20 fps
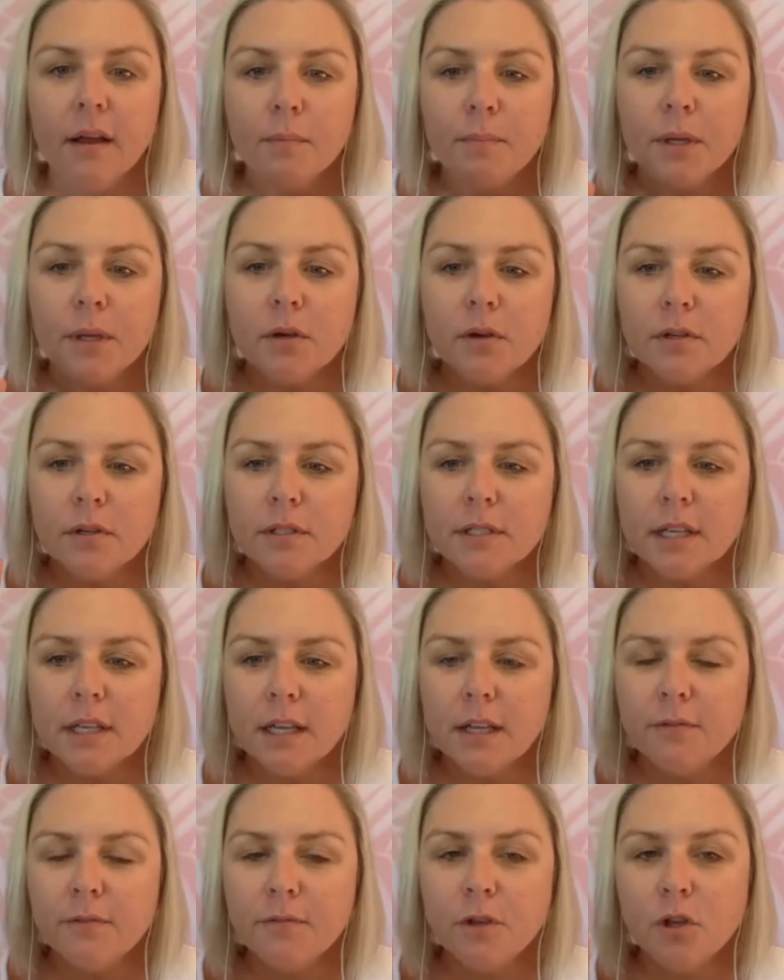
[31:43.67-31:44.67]
Because
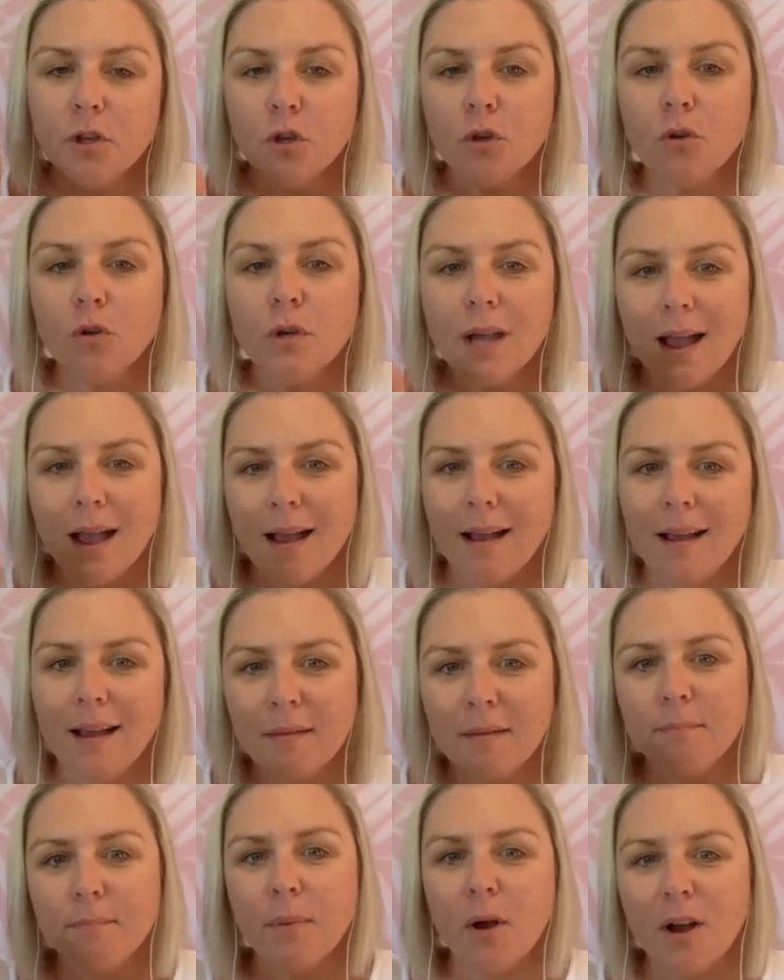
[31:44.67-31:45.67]
if you
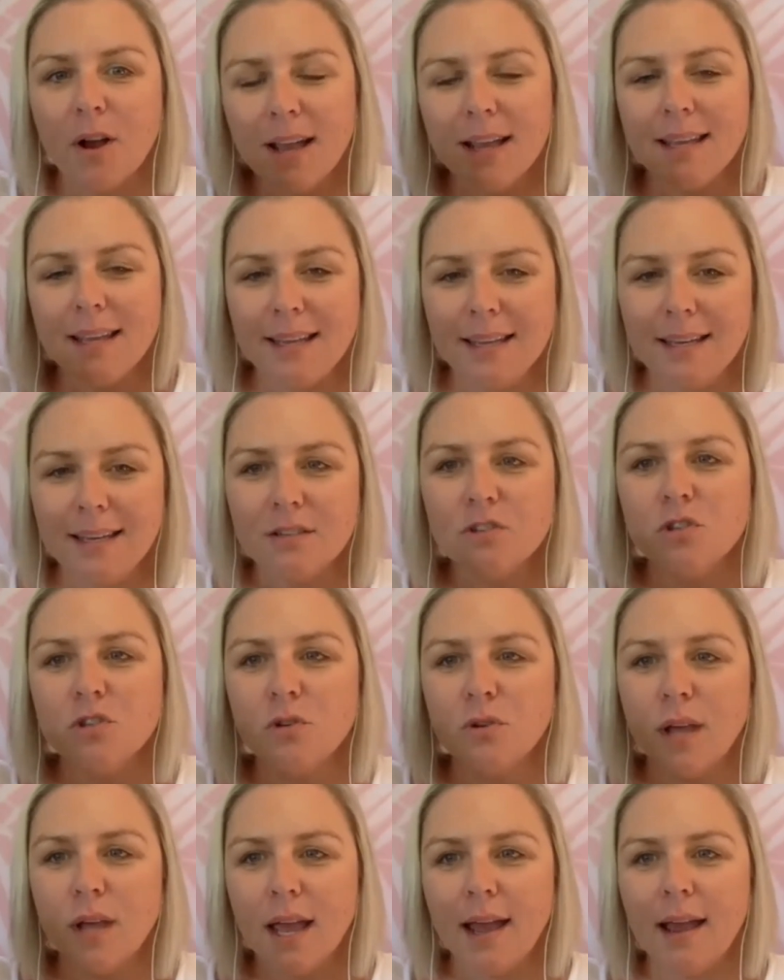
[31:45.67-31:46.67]
can't buy
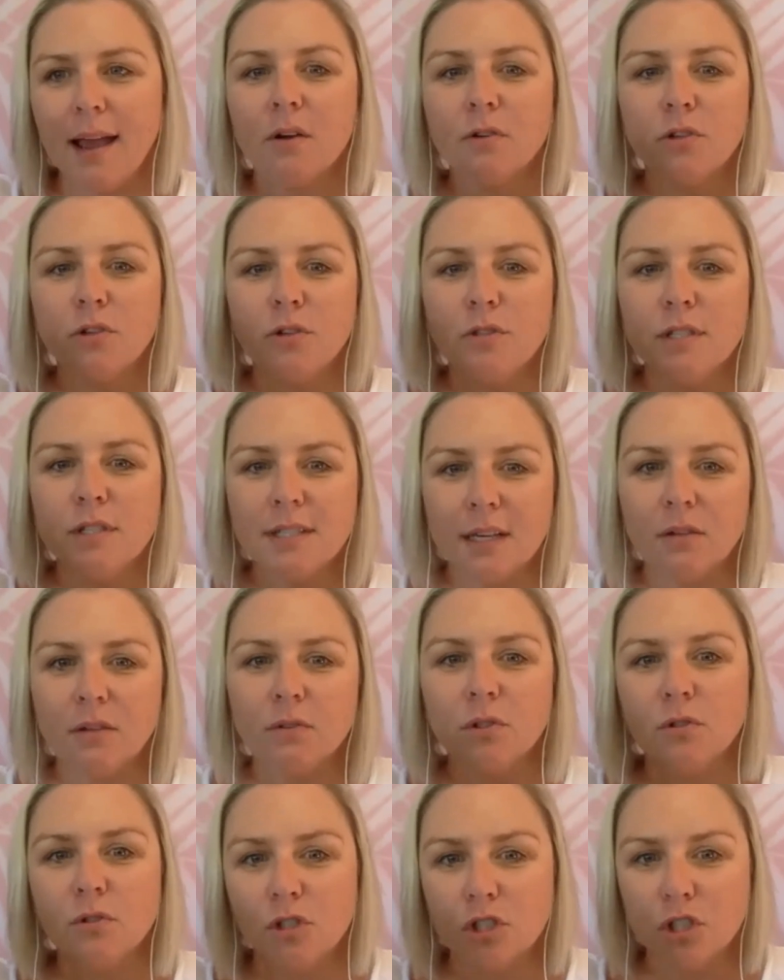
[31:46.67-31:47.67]
into how you sell
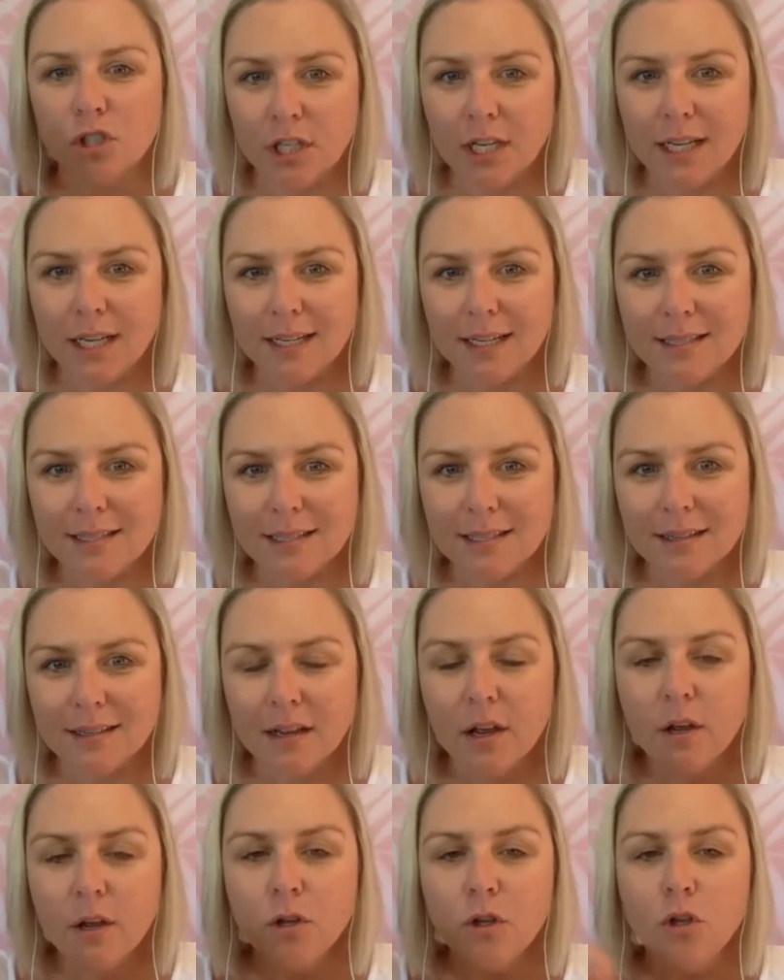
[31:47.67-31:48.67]
your shit,
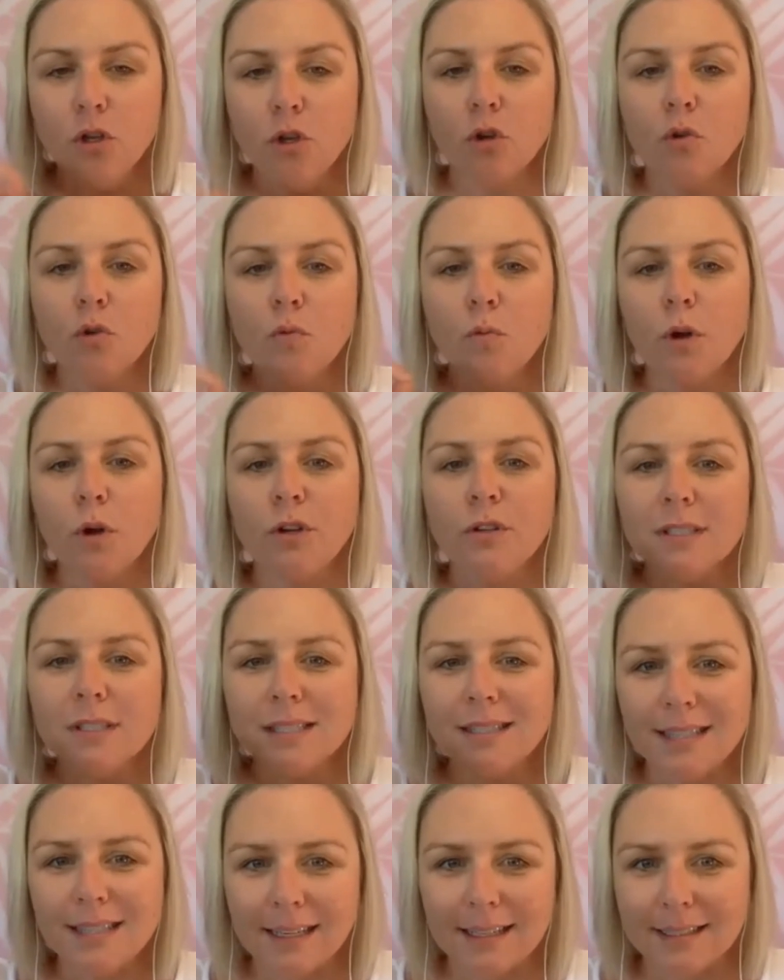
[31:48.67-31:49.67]
you won't
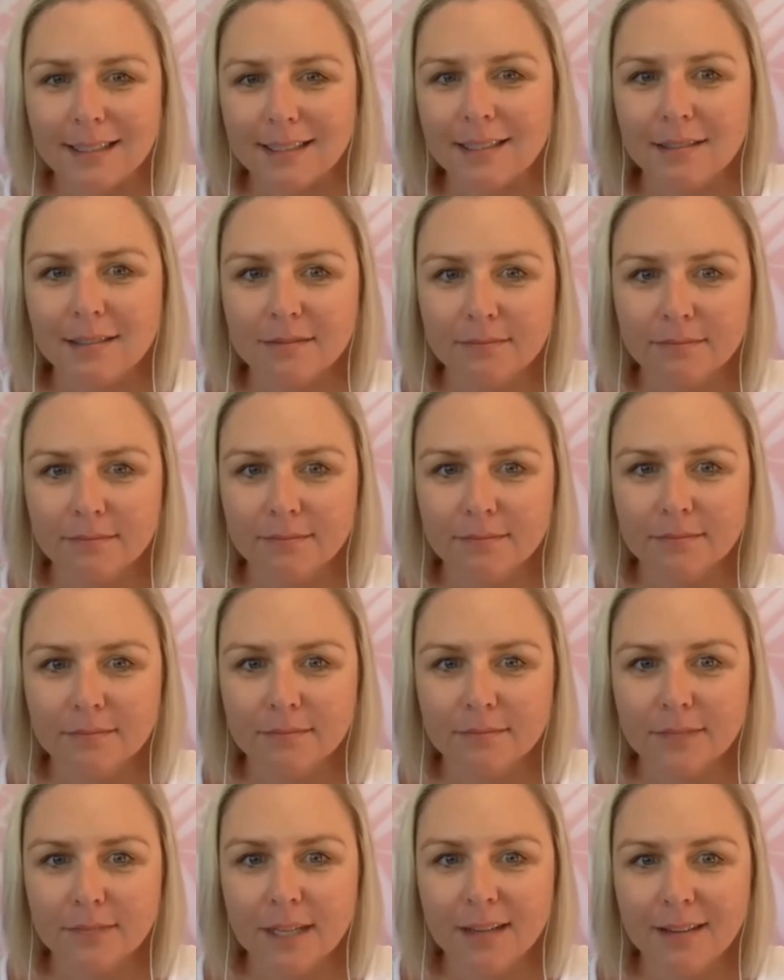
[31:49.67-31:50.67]
sell
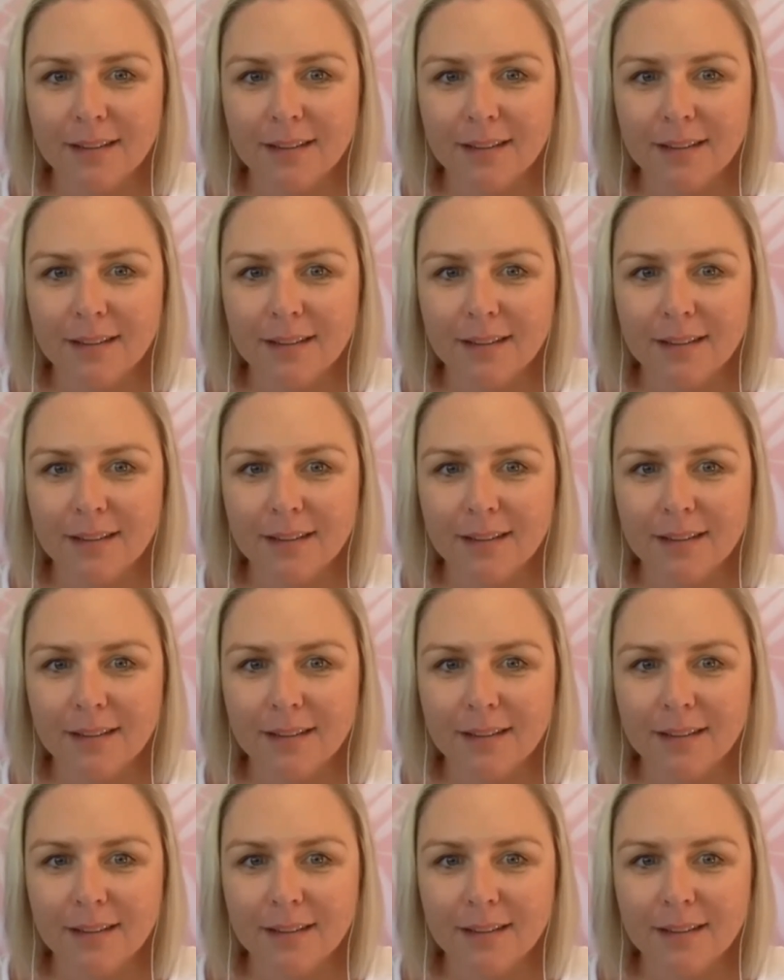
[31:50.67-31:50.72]
it.